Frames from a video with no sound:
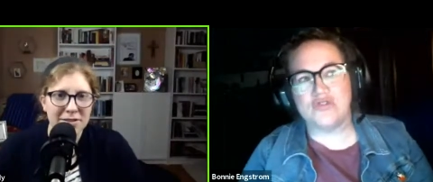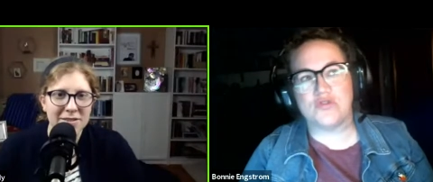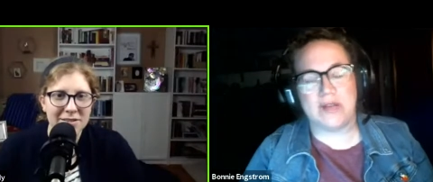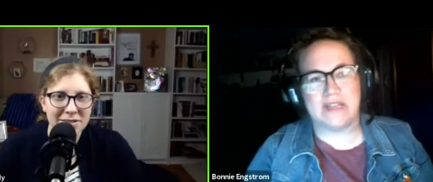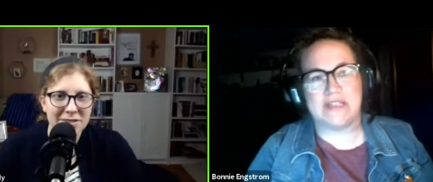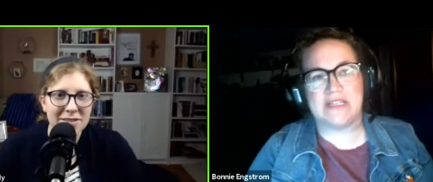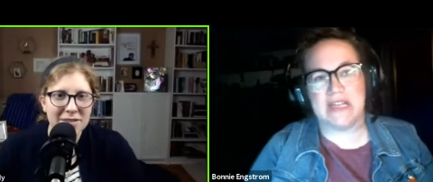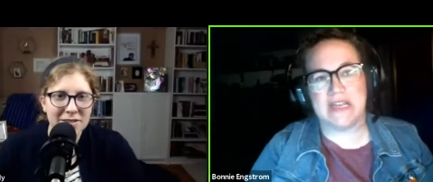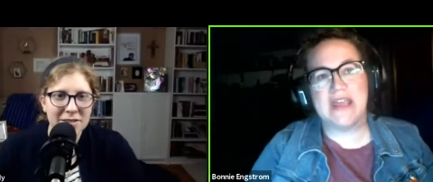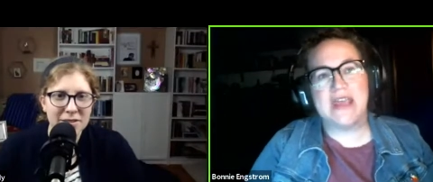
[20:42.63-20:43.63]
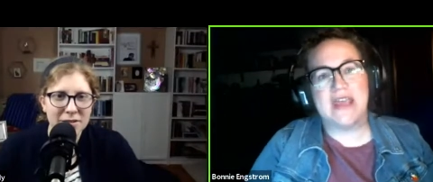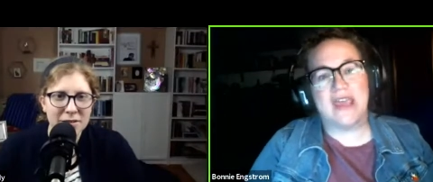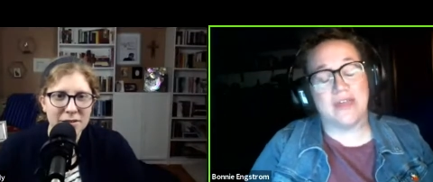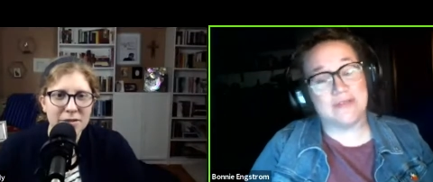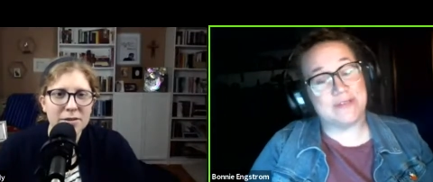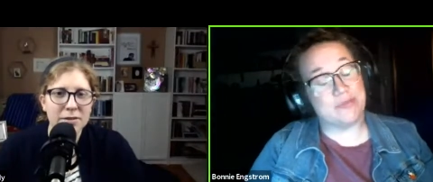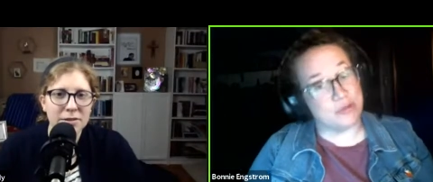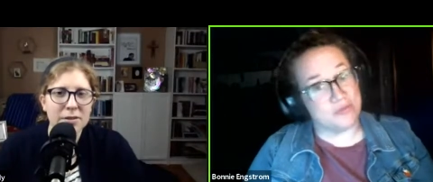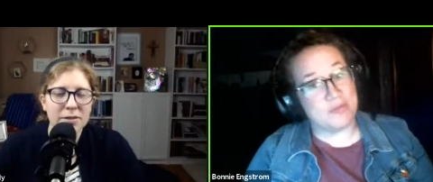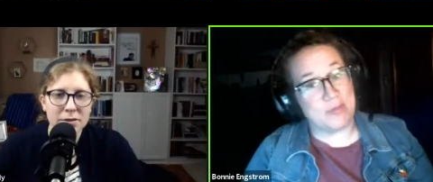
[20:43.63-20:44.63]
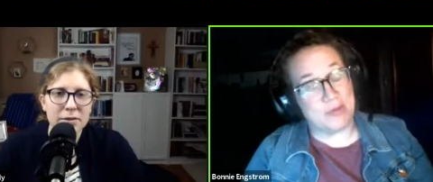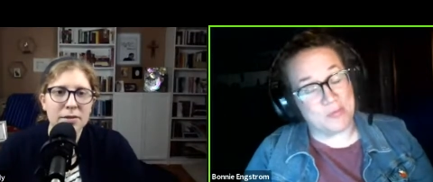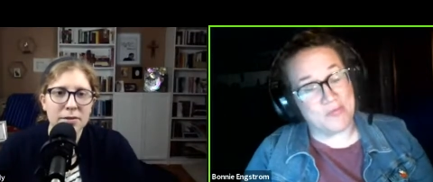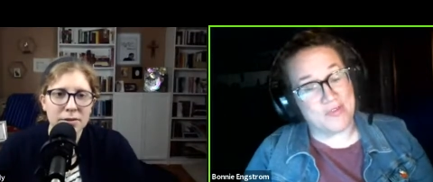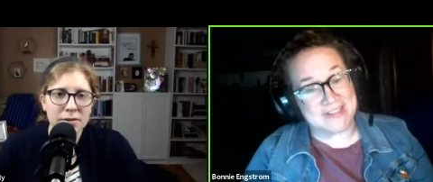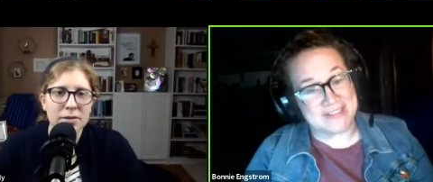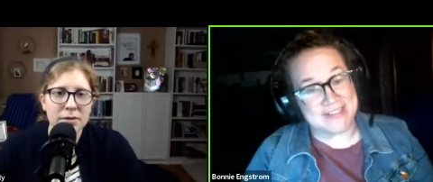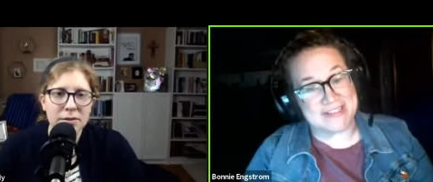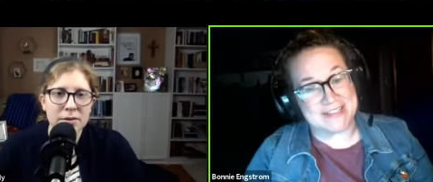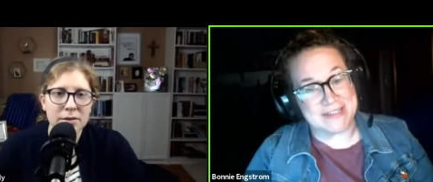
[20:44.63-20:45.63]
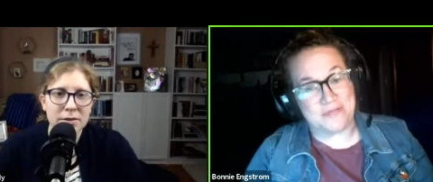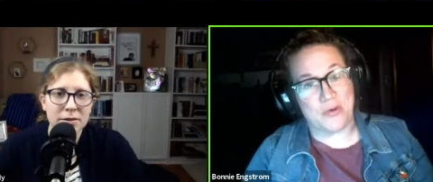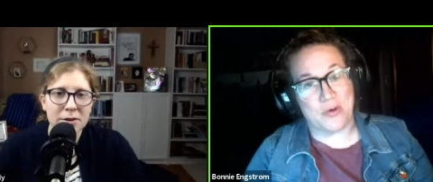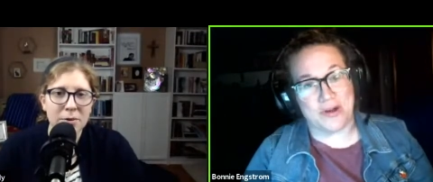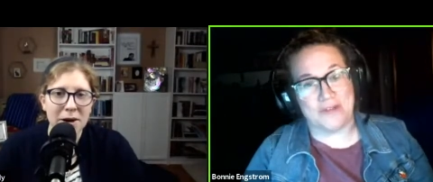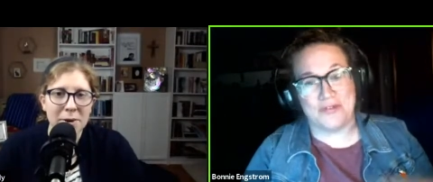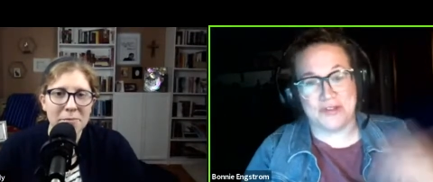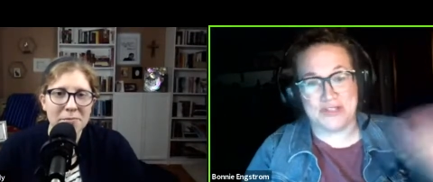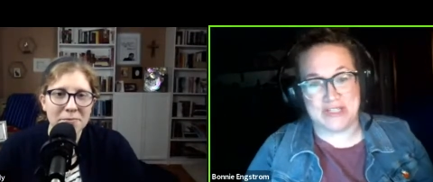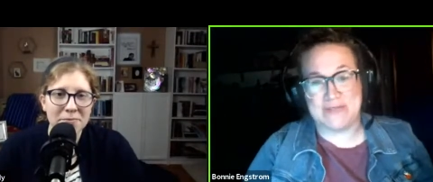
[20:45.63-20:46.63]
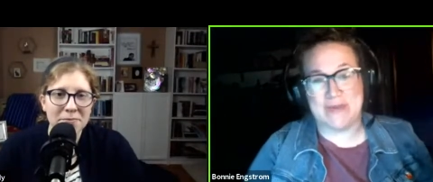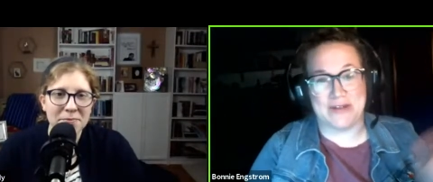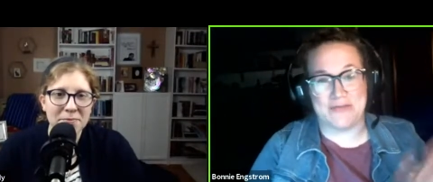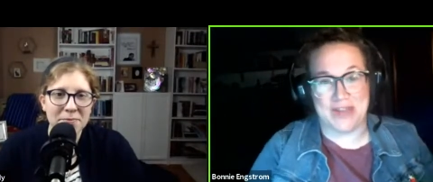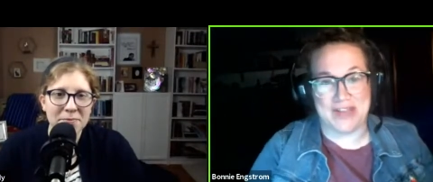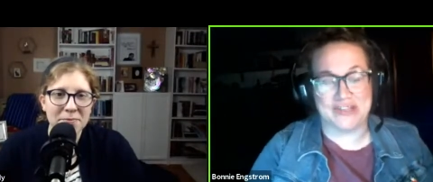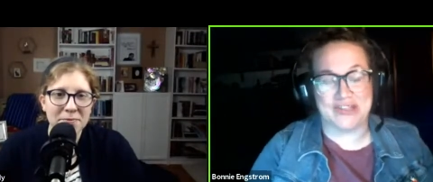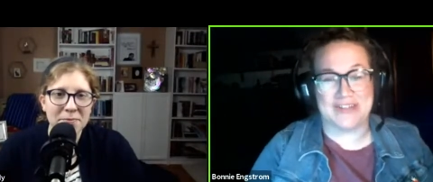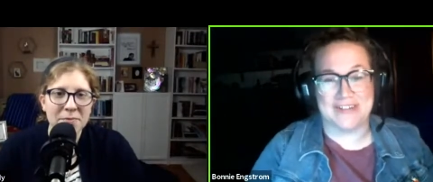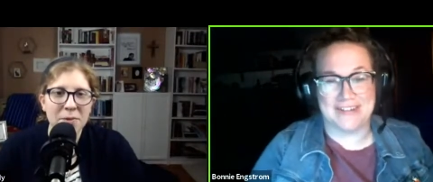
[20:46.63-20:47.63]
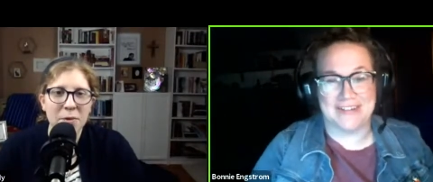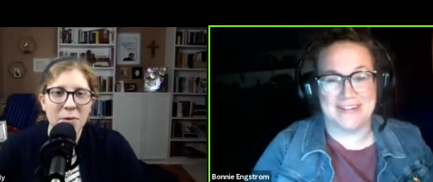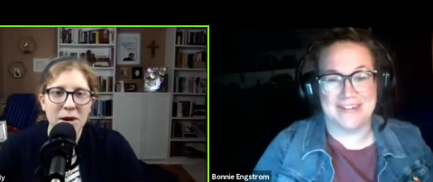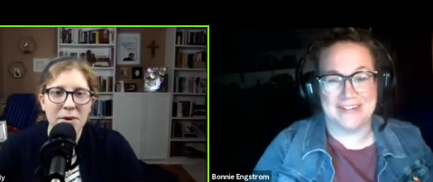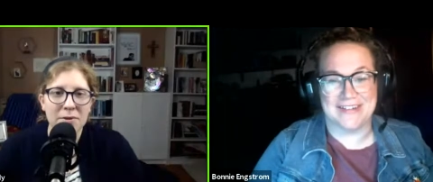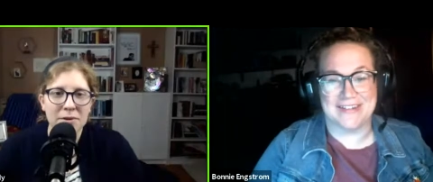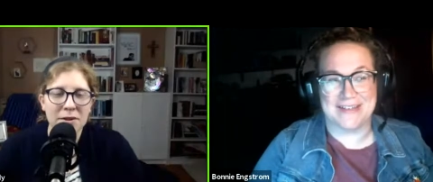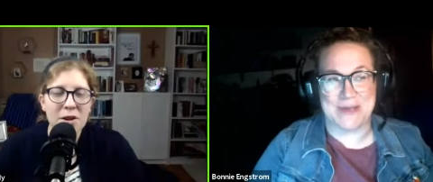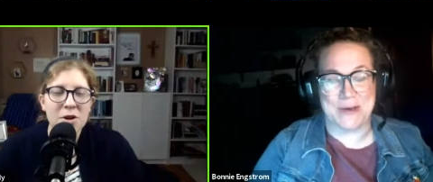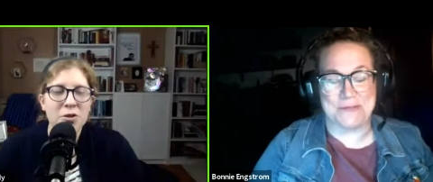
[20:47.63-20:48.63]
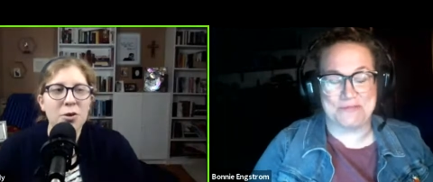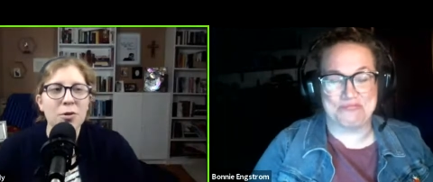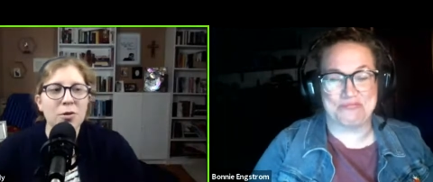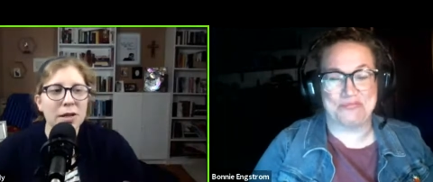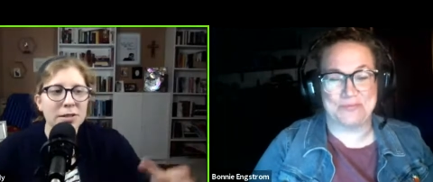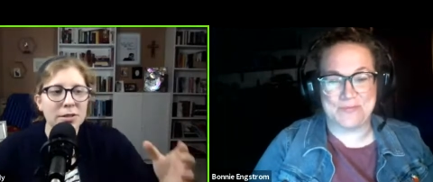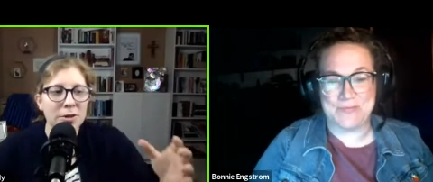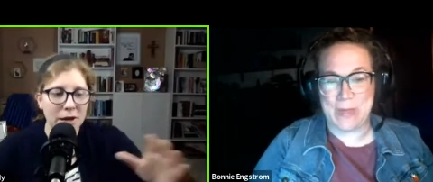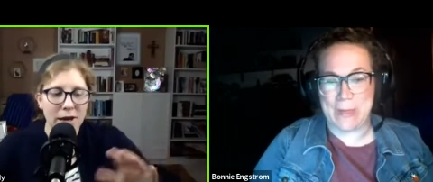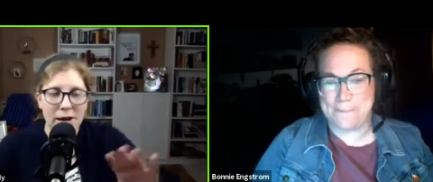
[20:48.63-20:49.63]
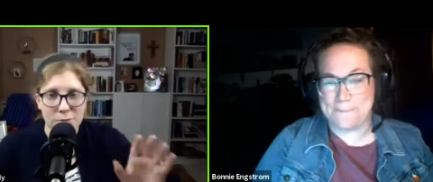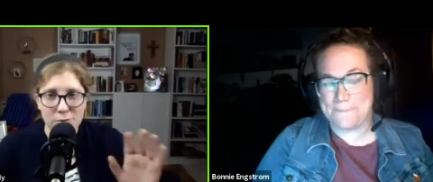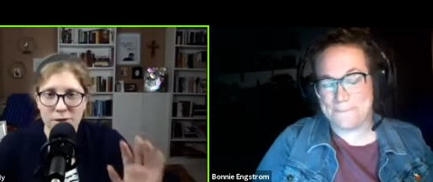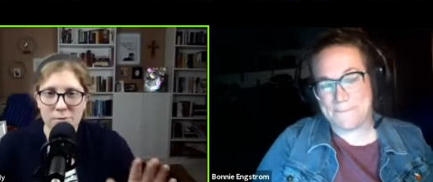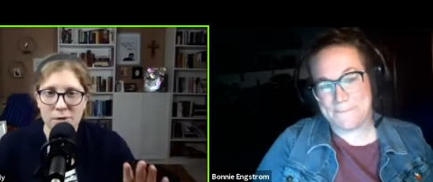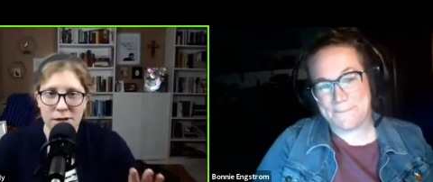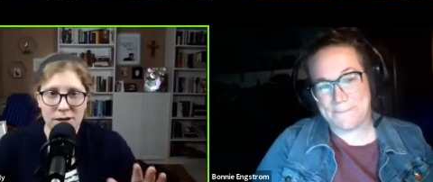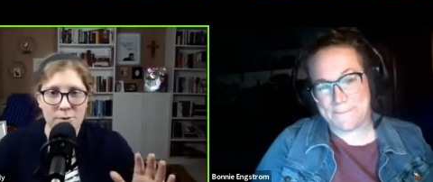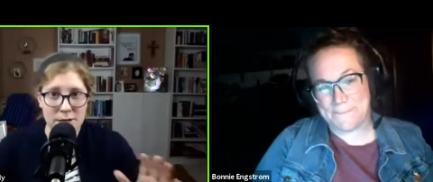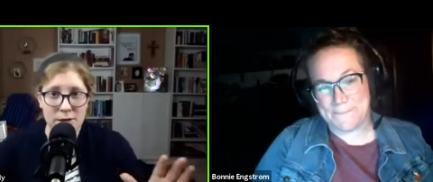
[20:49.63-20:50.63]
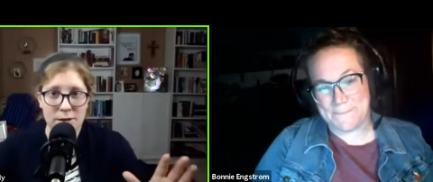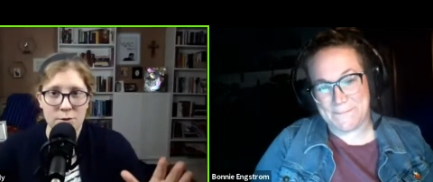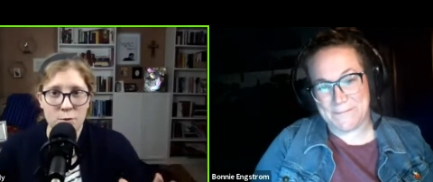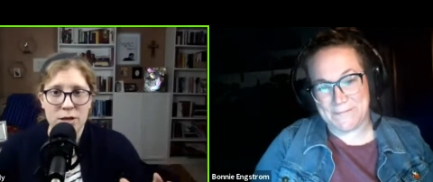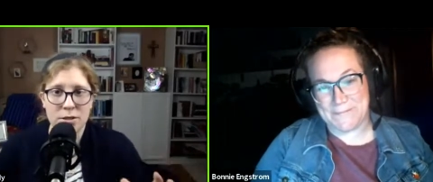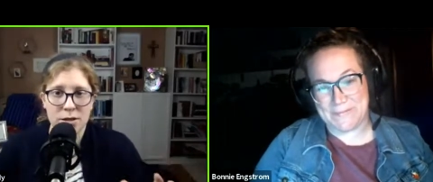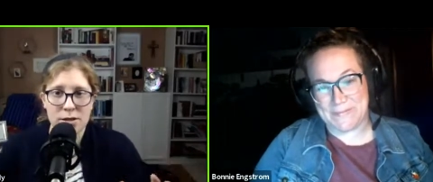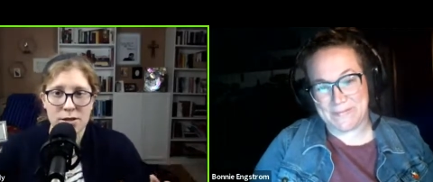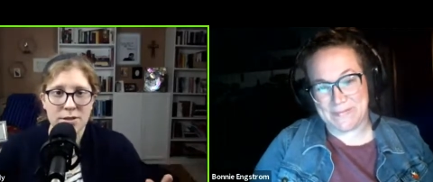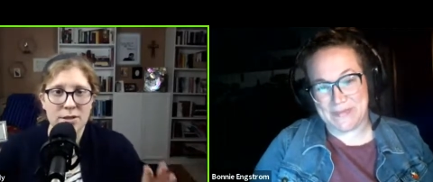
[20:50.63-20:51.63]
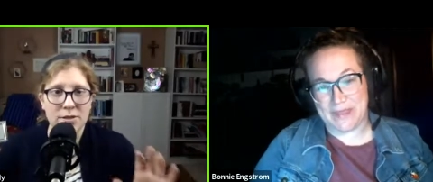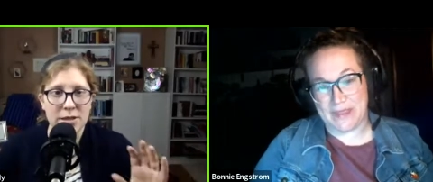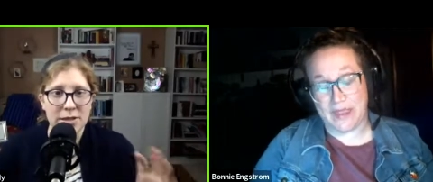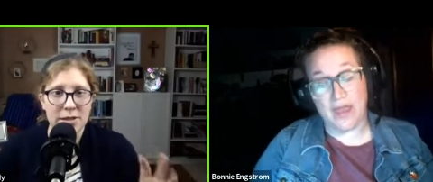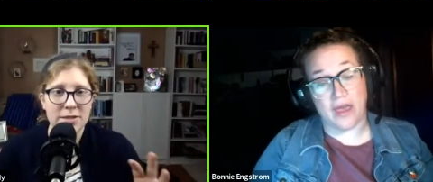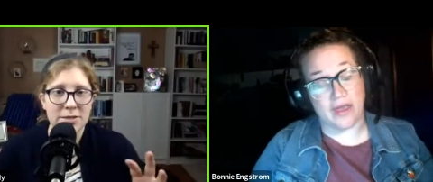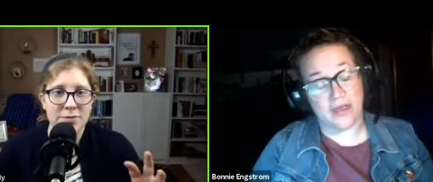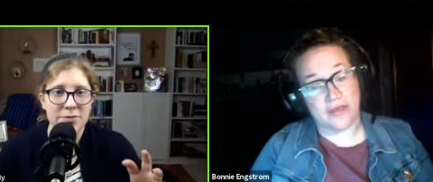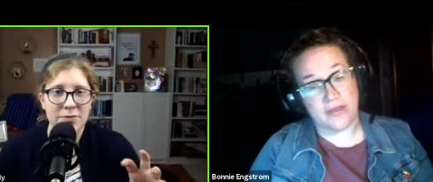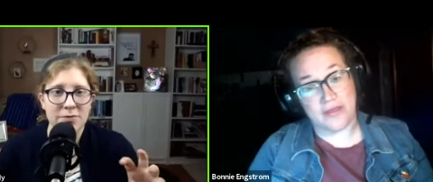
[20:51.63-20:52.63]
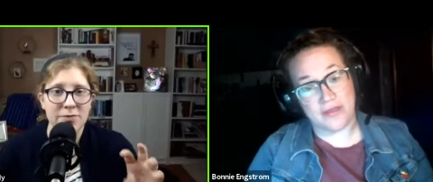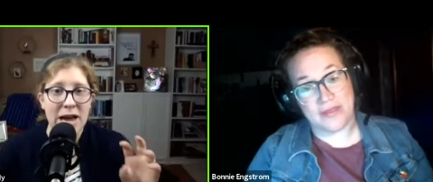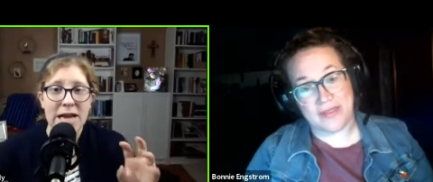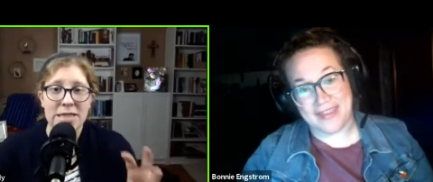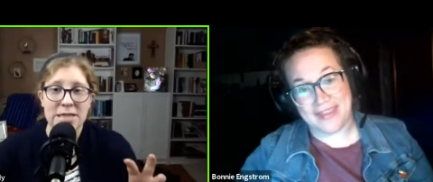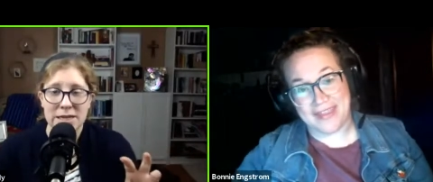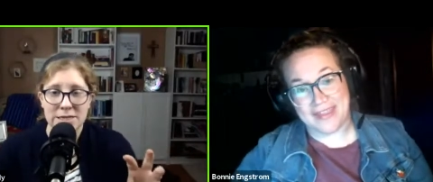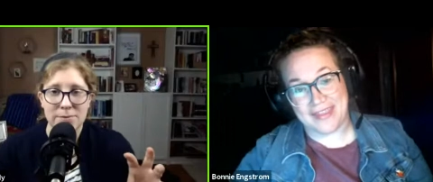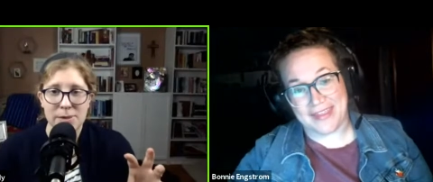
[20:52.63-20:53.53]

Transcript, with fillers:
Speaker 1: 2019, it was approved by Pope Francis for wow. Fulton Sheen's beatification.
Speaker 2: Wow. So. so let's, okay. I really, can we get in the weeds on this? Cause like yeah. this is fascinating to